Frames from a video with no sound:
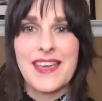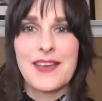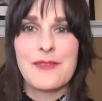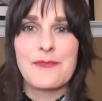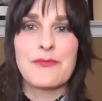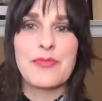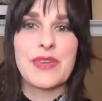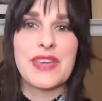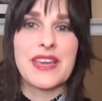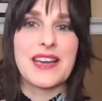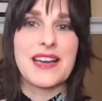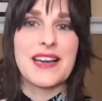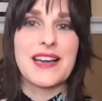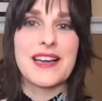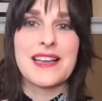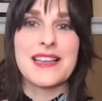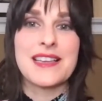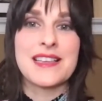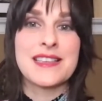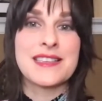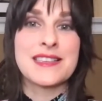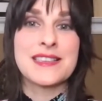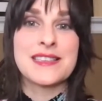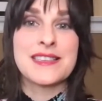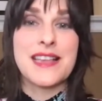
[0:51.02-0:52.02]

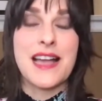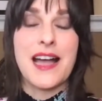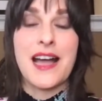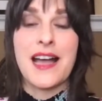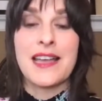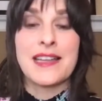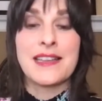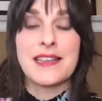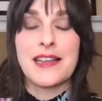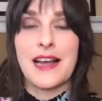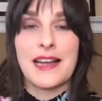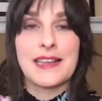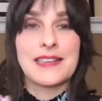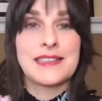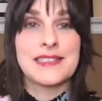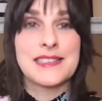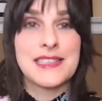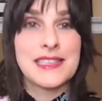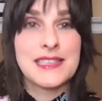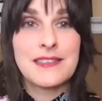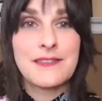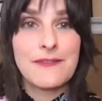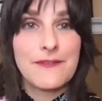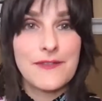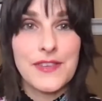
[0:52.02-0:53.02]
because I
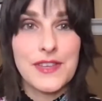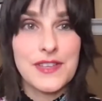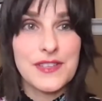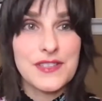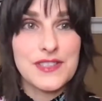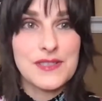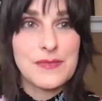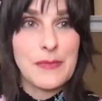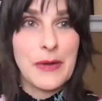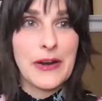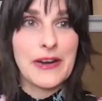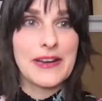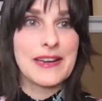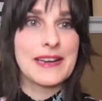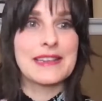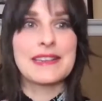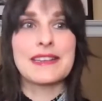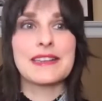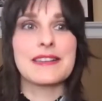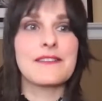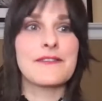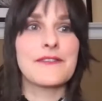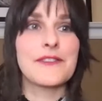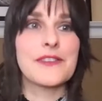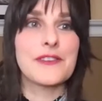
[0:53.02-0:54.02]
didn't feel smart. I
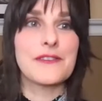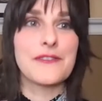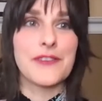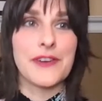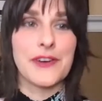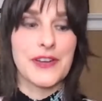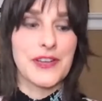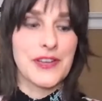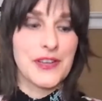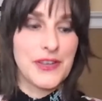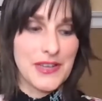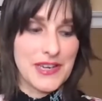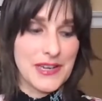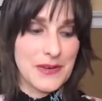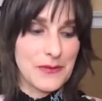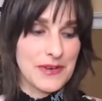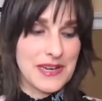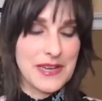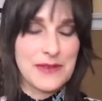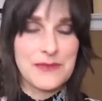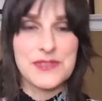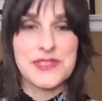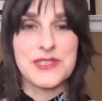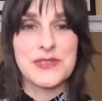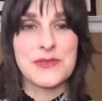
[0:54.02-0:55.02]
didn't feel very good at what I
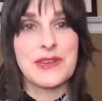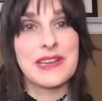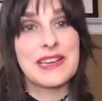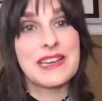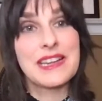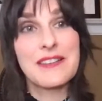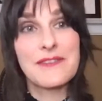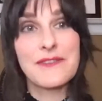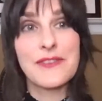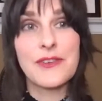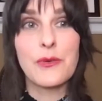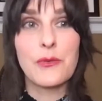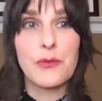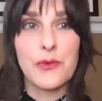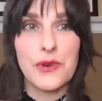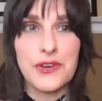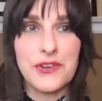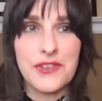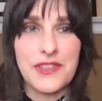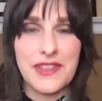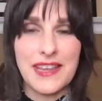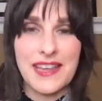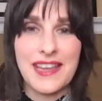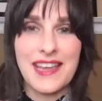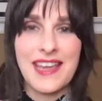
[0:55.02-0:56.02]
was doing. I didn't feel
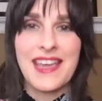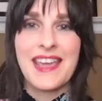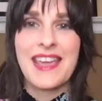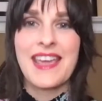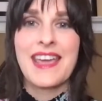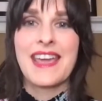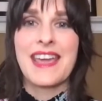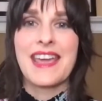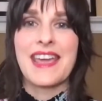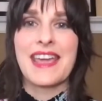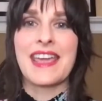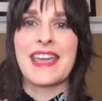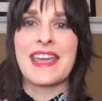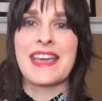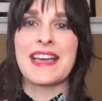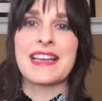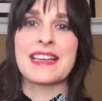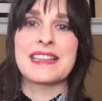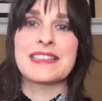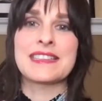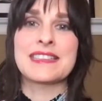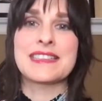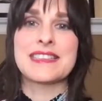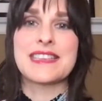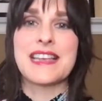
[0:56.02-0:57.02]
worthy.
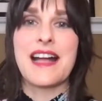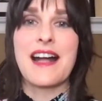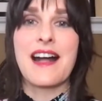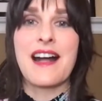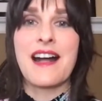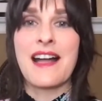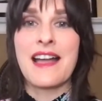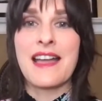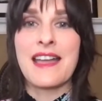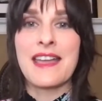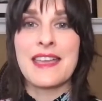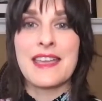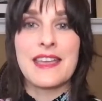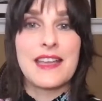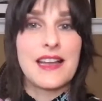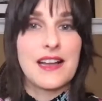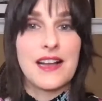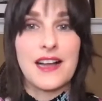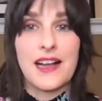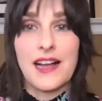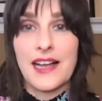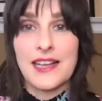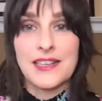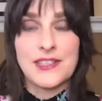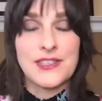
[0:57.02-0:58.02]
And I
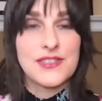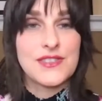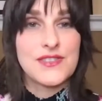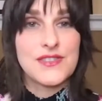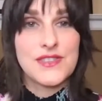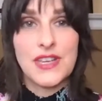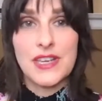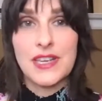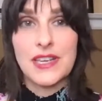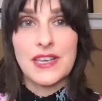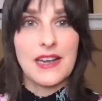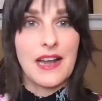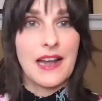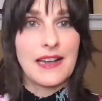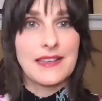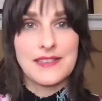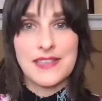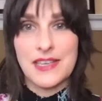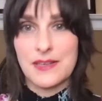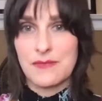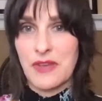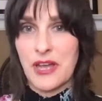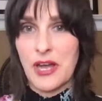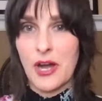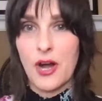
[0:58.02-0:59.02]
just studied. I
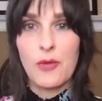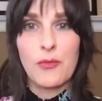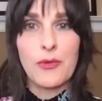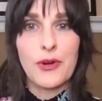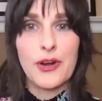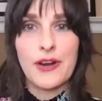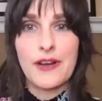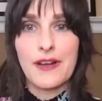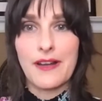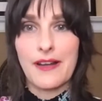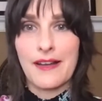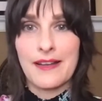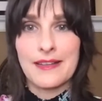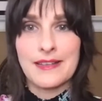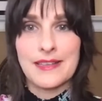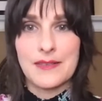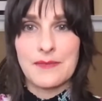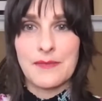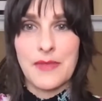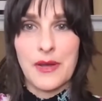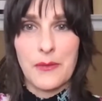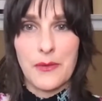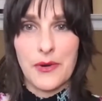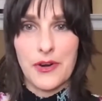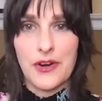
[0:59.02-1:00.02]
did my homework. I did
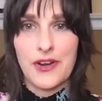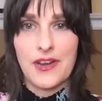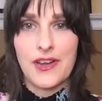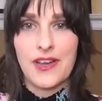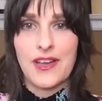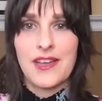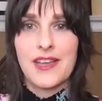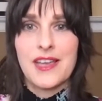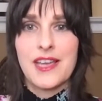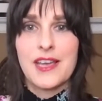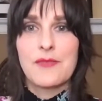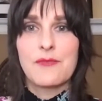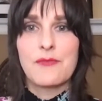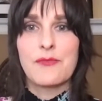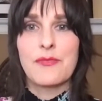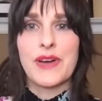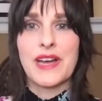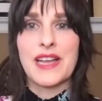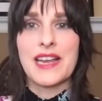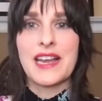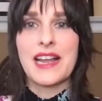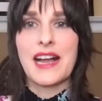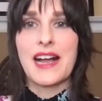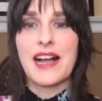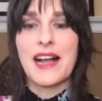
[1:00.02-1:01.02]
my work.
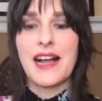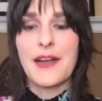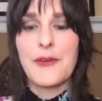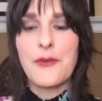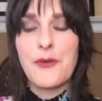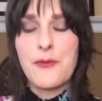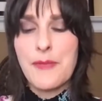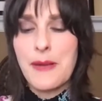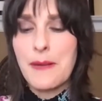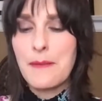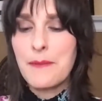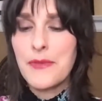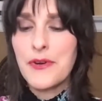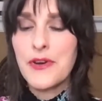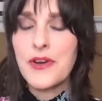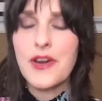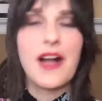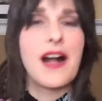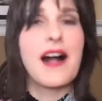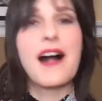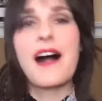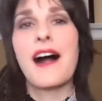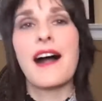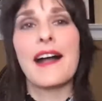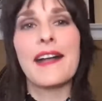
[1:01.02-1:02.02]
But I remember
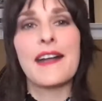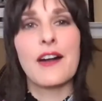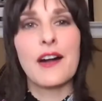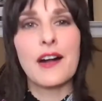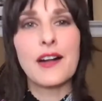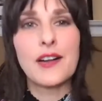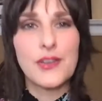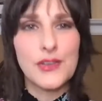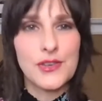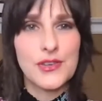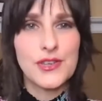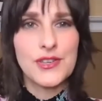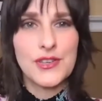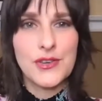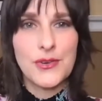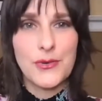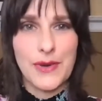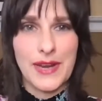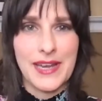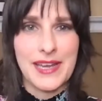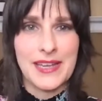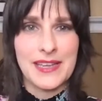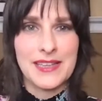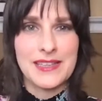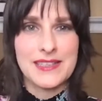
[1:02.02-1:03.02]
I got good
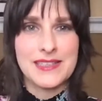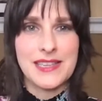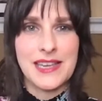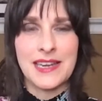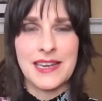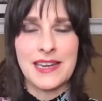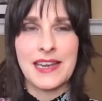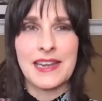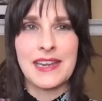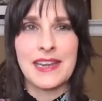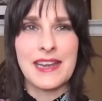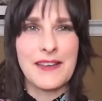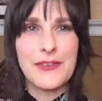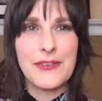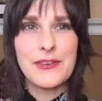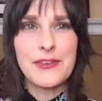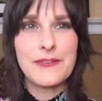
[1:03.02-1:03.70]
grades and I never